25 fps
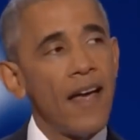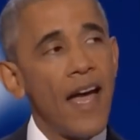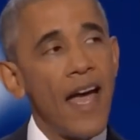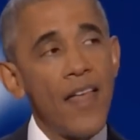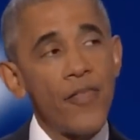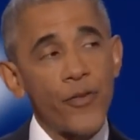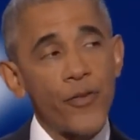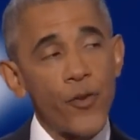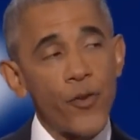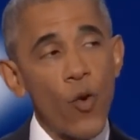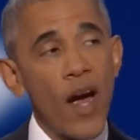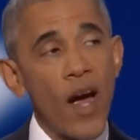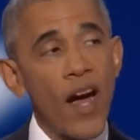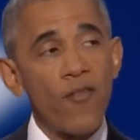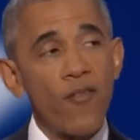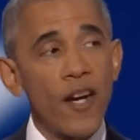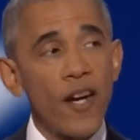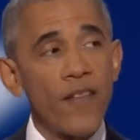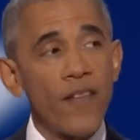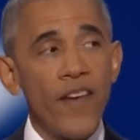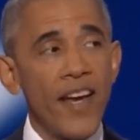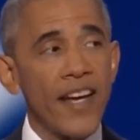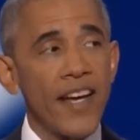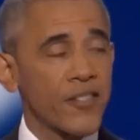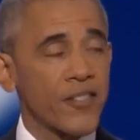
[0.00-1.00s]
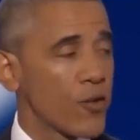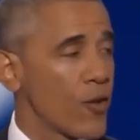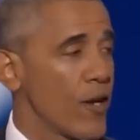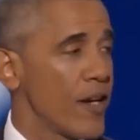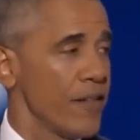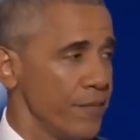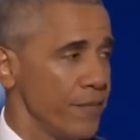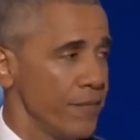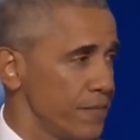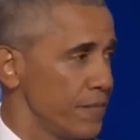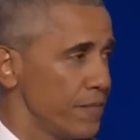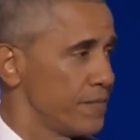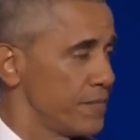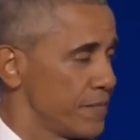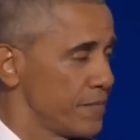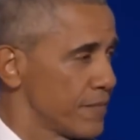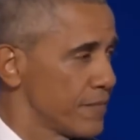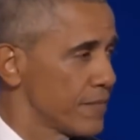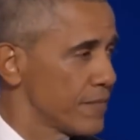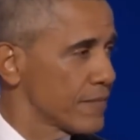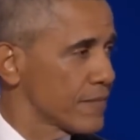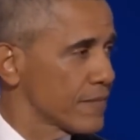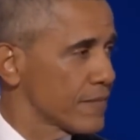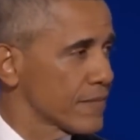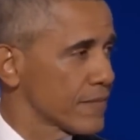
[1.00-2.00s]
And through every victory
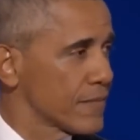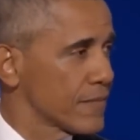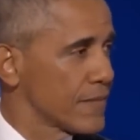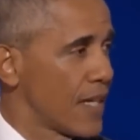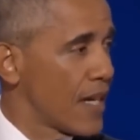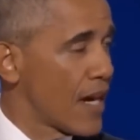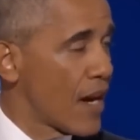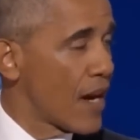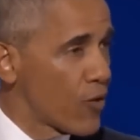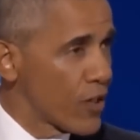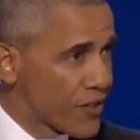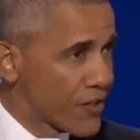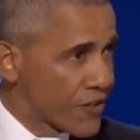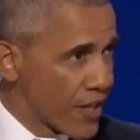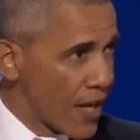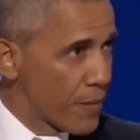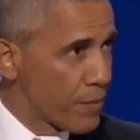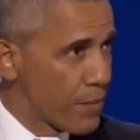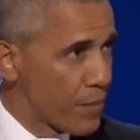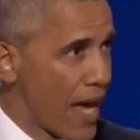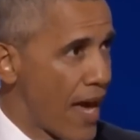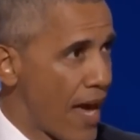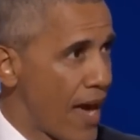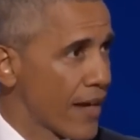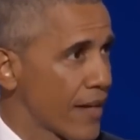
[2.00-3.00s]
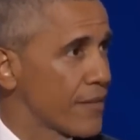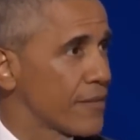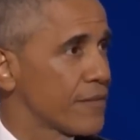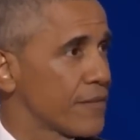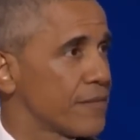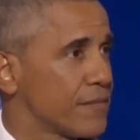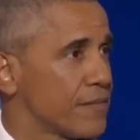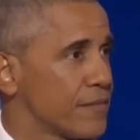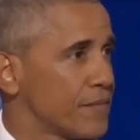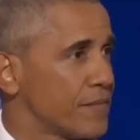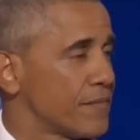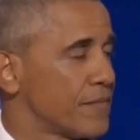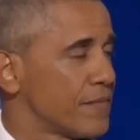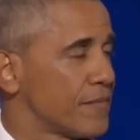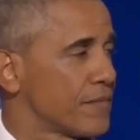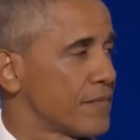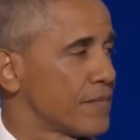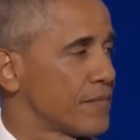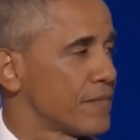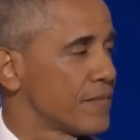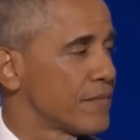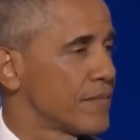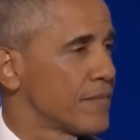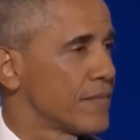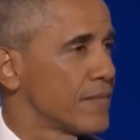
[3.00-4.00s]
and every setback,
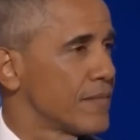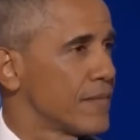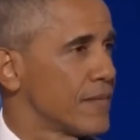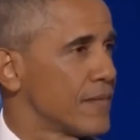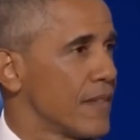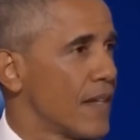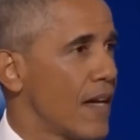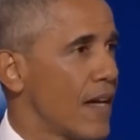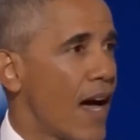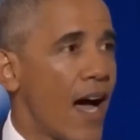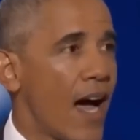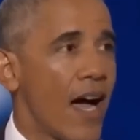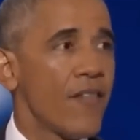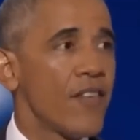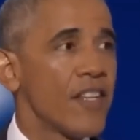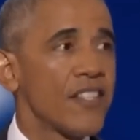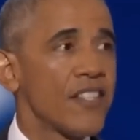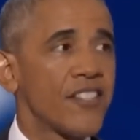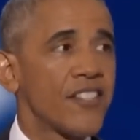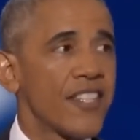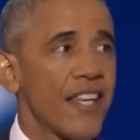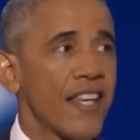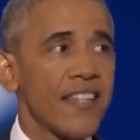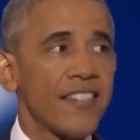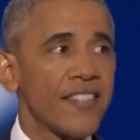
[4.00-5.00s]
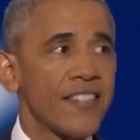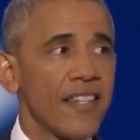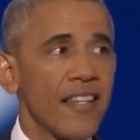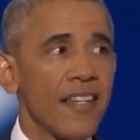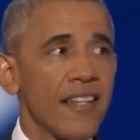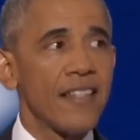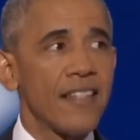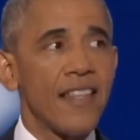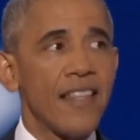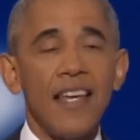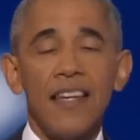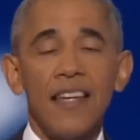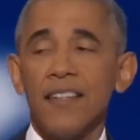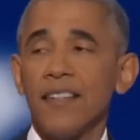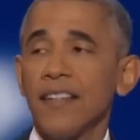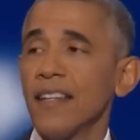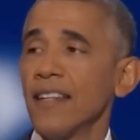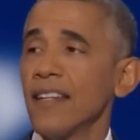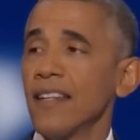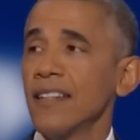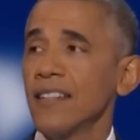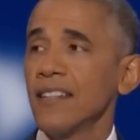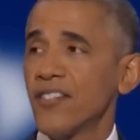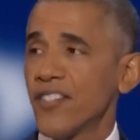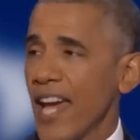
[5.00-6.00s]
I've insisted
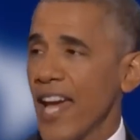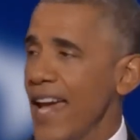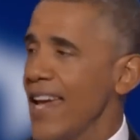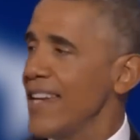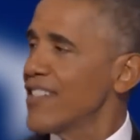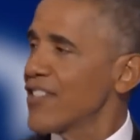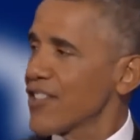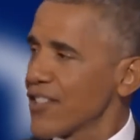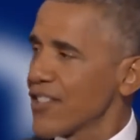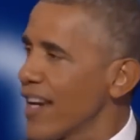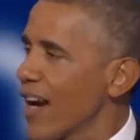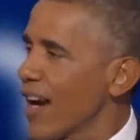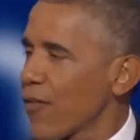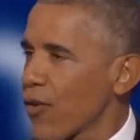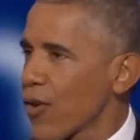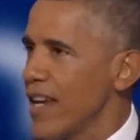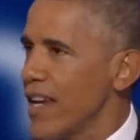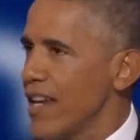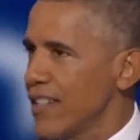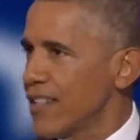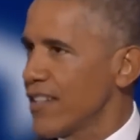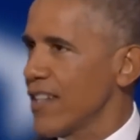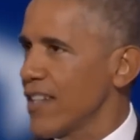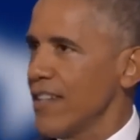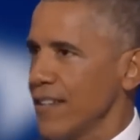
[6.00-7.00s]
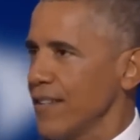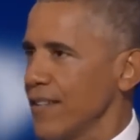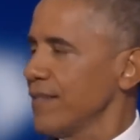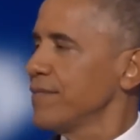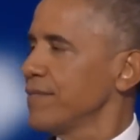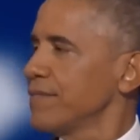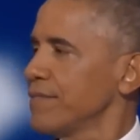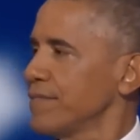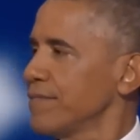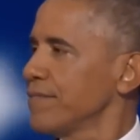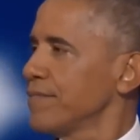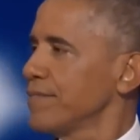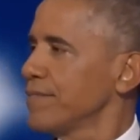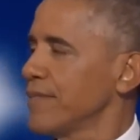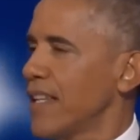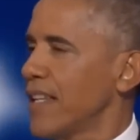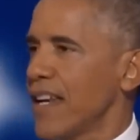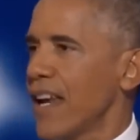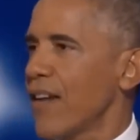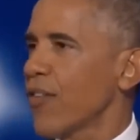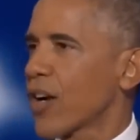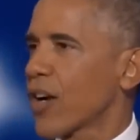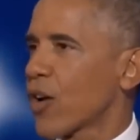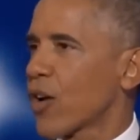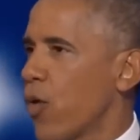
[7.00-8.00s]
that change is never easy
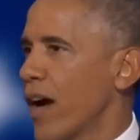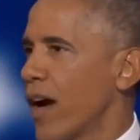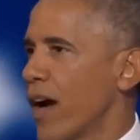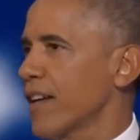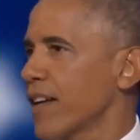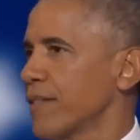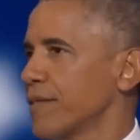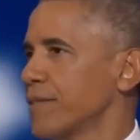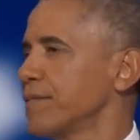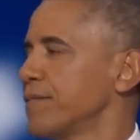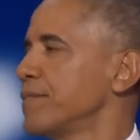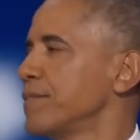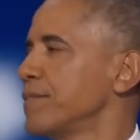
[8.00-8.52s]
and never quick,